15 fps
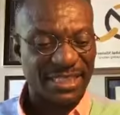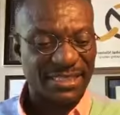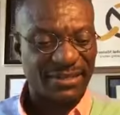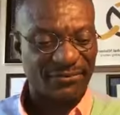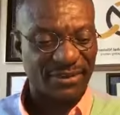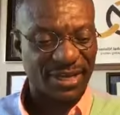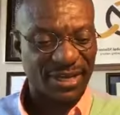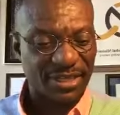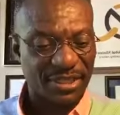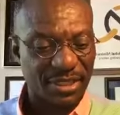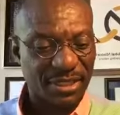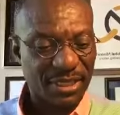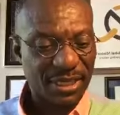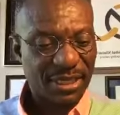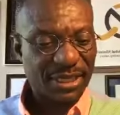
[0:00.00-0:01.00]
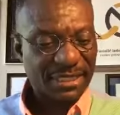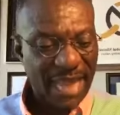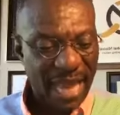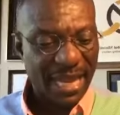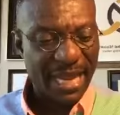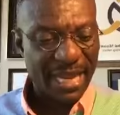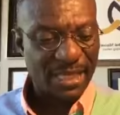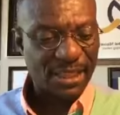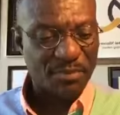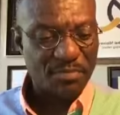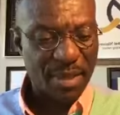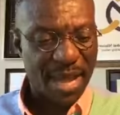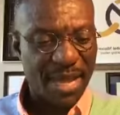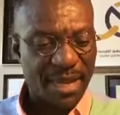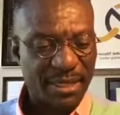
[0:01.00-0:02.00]
justification, that is
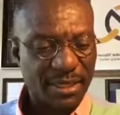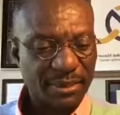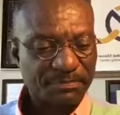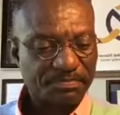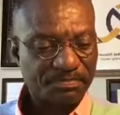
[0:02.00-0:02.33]
made